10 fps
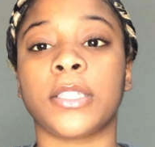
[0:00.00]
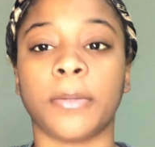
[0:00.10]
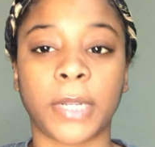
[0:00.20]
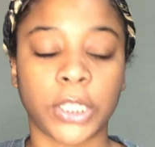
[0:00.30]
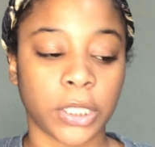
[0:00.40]

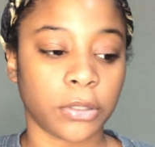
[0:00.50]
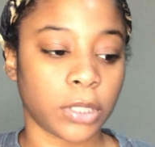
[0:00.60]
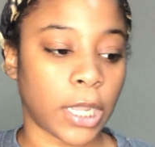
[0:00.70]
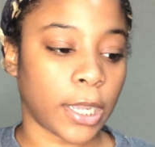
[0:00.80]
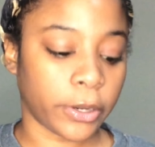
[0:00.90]
my
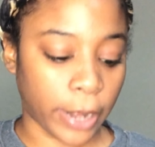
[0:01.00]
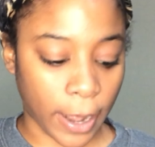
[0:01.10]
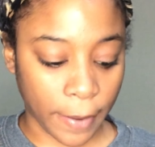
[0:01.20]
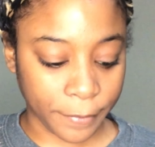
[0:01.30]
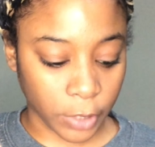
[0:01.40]
journals that I
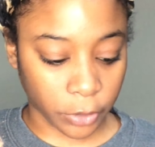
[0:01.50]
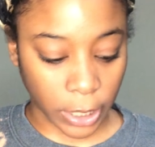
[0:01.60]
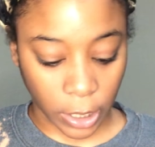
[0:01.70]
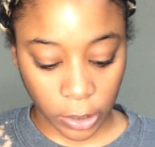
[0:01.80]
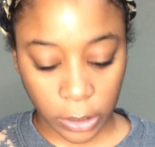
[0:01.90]
grabbed.
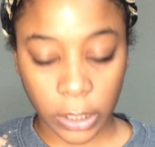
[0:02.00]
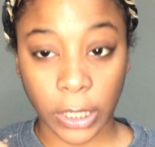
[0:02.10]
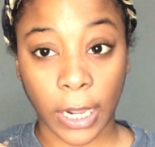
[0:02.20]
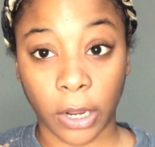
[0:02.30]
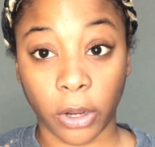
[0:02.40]
Okay, they're
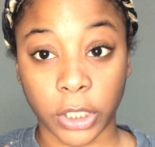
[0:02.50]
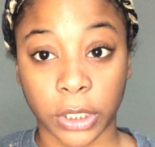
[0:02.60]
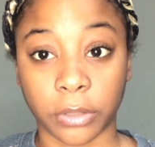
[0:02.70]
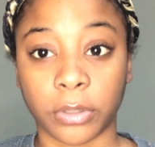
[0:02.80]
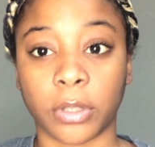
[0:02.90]
not all
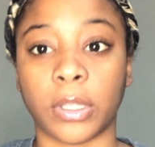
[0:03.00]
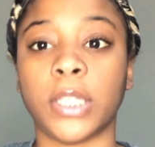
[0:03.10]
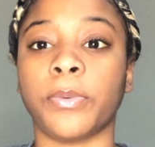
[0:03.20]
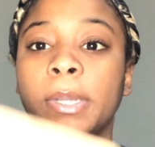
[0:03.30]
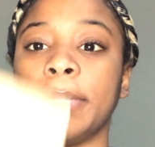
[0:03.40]
journals. So
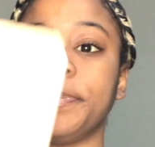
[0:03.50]
this one,